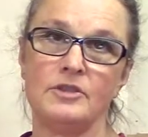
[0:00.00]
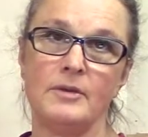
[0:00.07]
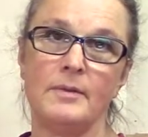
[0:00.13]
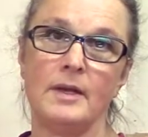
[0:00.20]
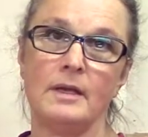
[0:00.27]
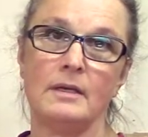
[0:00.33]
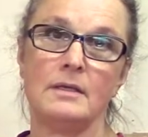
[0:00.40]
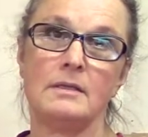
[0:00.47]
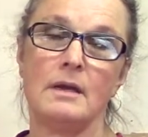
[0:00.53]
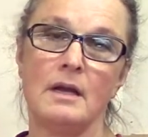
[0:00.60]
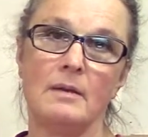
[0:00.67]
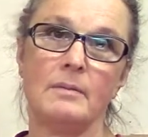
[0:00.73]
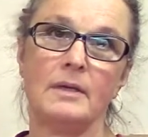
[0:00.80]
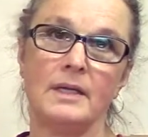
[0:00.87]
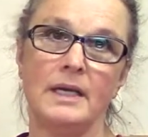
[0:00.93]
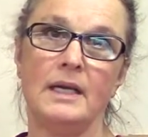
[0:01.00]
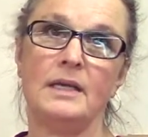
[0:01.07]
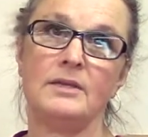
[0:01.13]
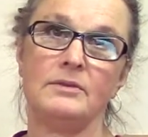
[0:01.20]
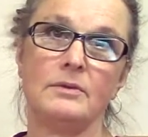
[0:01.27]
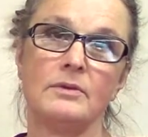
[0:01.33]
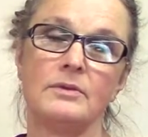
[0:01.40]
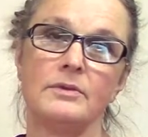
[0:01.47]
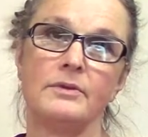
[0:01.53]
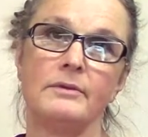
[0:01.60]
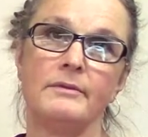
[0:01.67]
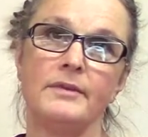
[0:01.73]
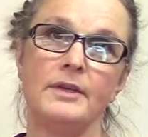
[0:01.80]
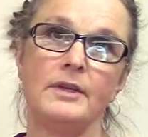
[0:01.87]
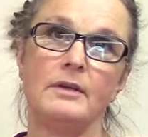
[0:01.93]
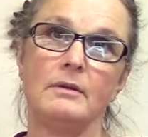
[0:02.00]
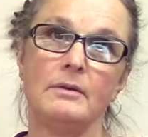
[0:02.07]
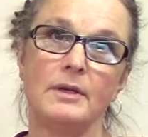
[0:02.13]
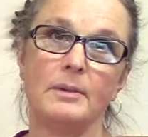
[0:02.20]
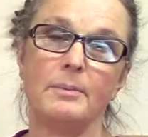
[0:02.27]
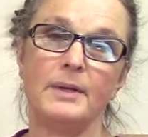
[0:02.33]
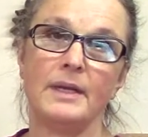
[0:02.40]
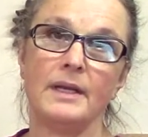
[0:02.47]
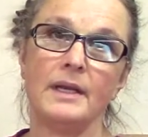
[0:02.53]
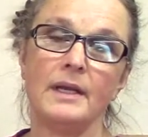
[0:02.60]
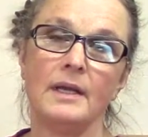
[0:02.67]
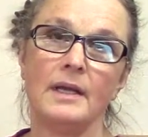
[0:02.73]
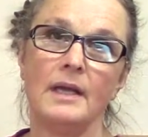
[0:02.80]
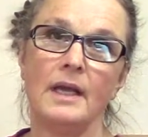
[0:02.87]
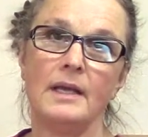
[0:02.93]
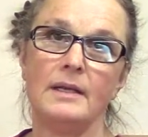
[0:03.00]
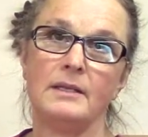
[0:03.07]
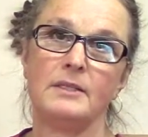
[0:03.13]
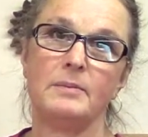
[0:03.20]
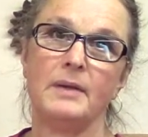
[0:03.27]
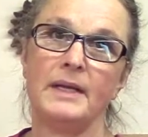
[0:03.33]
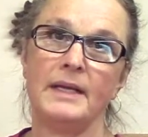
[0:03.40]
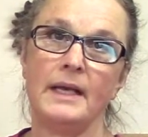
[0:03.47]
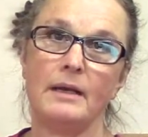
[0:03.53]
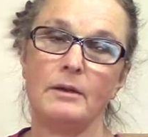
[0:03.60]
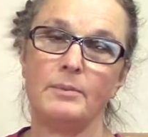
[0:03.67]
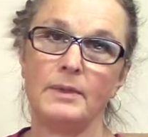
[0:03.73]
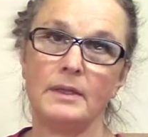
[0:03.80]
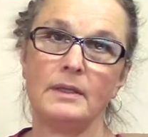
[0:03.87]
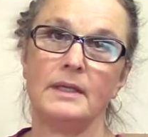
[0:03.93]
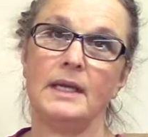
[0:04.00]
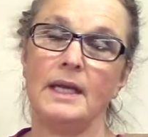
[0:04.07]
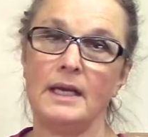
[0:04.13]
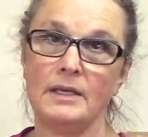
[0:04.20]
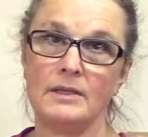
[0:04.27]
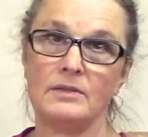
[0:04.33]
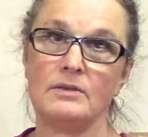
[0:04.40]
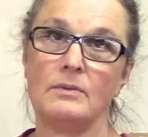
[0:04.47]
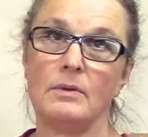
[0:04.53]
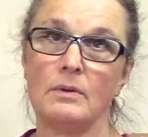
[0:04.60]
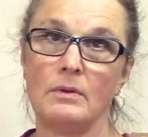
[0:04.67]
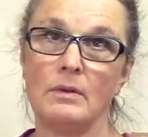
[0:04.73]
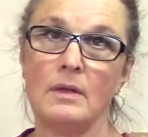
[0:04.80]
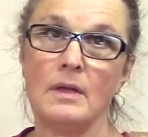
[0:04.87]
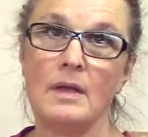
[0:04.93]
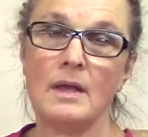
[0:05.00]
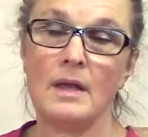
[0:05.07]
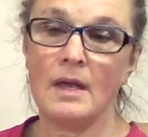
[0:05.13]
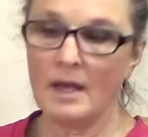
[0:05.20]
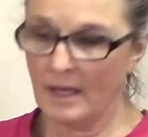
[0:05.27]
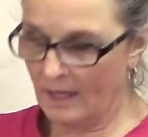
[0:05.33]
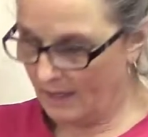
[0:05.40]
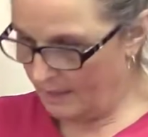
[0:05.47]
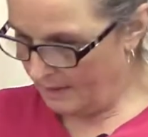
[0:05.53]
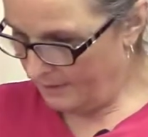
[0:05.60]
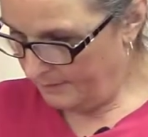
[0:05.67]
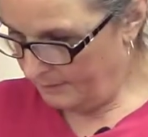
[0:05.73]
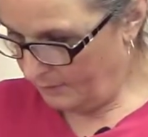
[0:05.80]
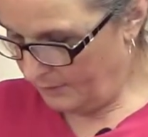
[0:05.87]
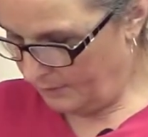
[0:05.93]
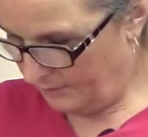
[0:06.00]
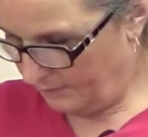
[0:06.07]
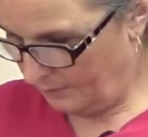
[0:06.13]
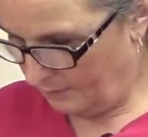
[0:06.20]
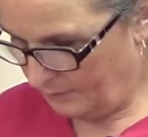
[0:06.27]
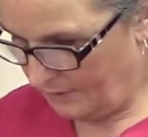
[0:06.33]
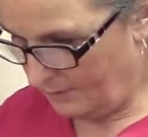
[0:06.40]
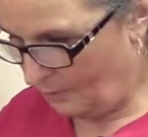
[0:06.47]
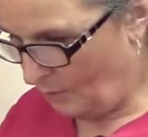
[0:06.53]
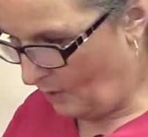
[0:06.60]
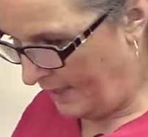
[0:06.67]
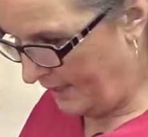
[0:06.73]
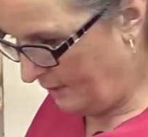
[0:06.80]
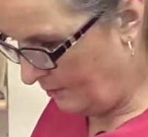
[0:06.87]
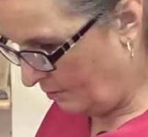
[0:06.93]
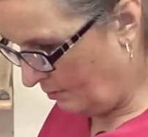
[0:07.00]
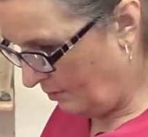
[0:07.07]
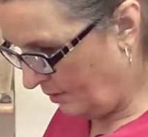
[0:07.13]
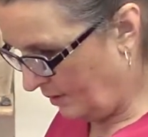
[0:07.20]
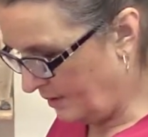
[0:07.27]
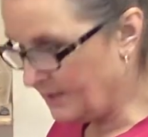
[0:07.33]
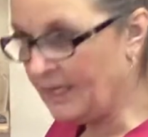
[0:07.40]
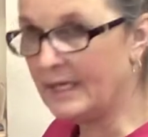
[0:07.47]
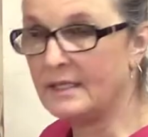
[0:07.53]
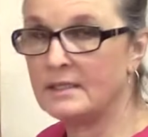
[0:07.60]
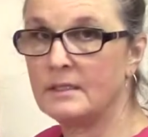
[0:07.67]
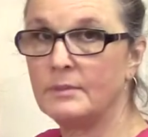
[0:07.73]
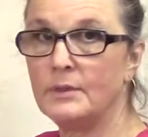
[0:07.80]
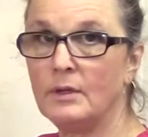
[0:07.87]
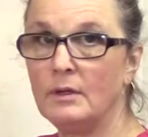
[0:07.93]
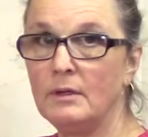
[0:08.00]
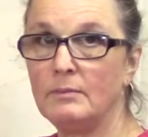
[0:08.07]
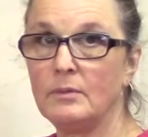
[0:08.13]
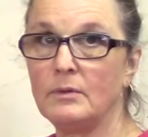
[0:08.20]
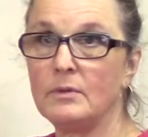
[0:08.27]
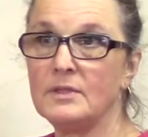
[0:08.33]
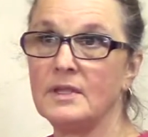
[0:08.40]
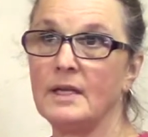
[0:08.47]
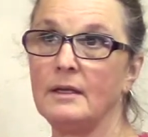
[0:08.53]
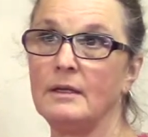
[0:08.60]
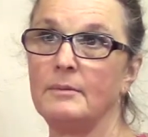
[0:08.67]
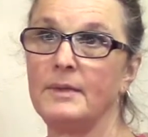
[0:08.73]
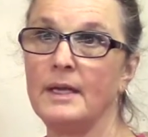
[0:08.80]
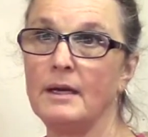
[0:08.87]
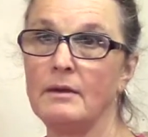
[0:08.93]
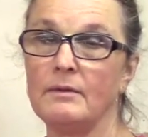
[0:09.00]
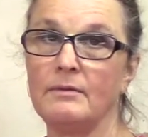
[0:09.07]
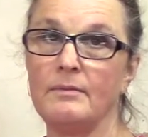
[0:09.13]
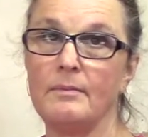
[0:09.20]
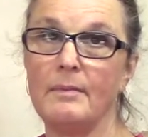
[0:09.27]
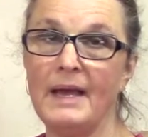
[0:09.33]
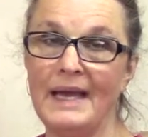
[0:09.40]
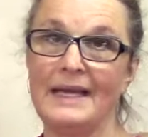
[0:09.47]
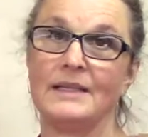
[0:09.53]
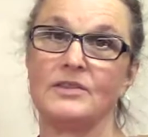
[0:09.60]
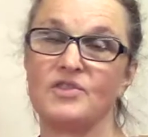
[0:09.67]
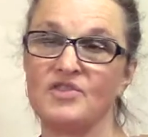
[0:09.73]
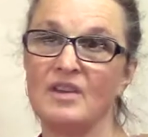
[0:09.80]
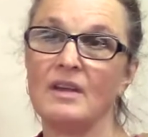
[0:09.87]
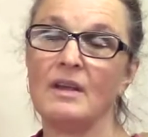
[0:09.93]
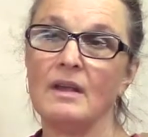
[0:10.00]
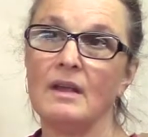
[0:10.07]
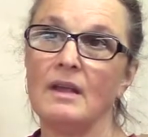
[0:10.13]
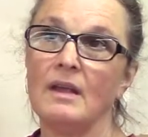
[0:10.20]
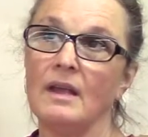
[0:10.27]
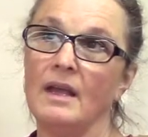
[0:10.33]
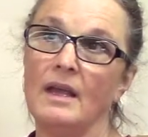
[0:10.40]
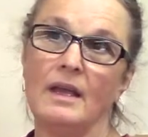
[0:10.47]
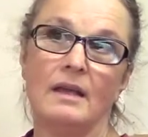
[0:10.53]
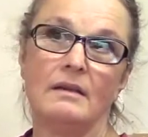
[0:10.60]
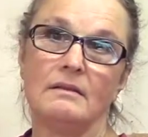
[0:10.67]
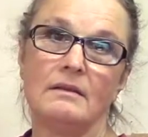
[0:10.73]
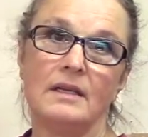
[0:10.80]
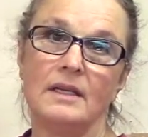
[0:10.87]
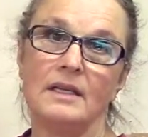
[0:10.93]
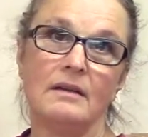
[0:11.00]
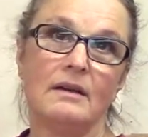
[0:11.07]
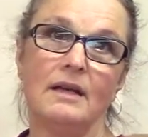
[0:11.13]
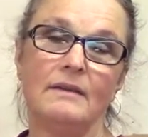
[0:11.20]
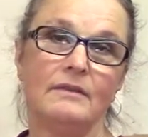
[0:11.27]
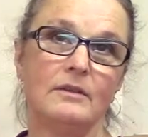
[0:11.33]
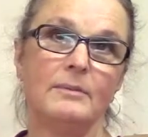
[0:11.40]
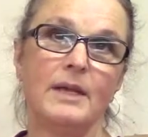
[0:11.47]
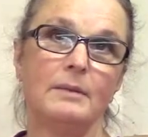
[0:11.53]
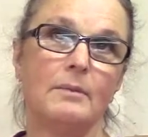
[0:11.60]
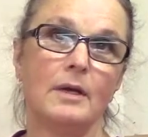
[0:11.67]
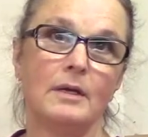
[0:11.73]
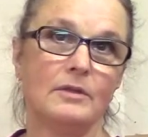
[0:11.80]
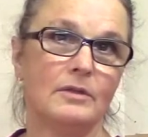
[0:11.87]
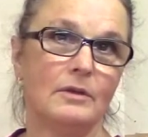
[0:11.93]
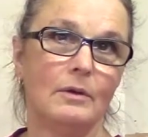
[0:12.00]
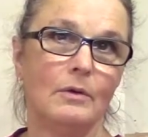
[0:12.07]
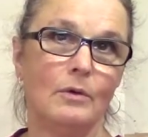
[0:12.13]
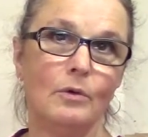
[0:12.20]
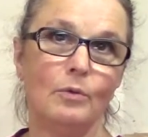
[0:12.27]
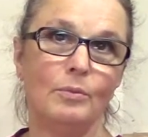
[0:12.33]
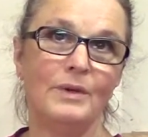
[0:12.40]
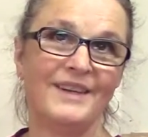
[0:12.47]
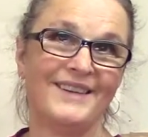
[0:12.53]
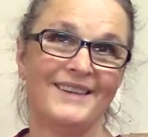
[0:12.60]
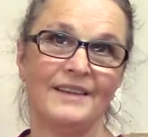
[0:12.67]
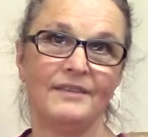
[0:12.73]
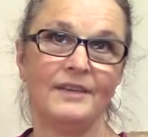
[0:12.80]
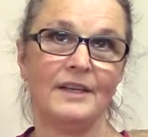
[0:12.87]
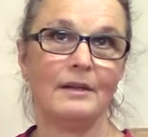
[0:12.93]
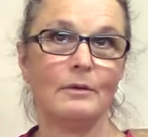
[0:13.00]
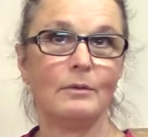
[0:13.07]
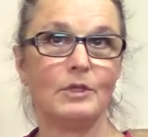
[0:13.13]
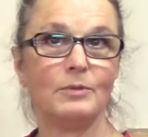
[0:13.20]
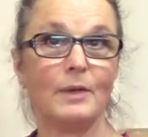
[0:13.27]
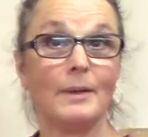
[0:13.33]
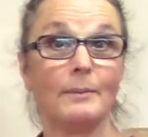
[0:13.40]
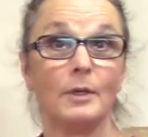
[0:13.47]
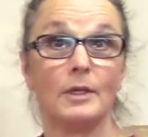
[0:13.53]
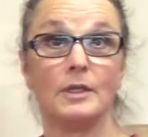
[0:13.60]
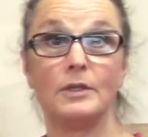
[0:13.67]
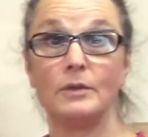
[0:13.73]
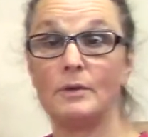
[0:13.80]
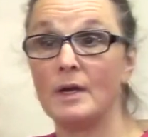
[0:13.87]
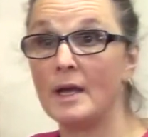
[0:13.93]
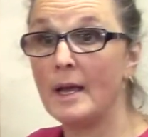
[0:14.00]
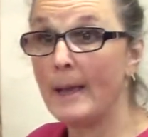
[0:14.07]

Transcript: Jim and I are going to talk about casseroles and do a video in a bit and explain how to build a casserole. I'm going to throw some wine coolers and some yarn bowls that I'm going to be out of bats. And I either have to make mugs or go home, figure out which one I'm going to do.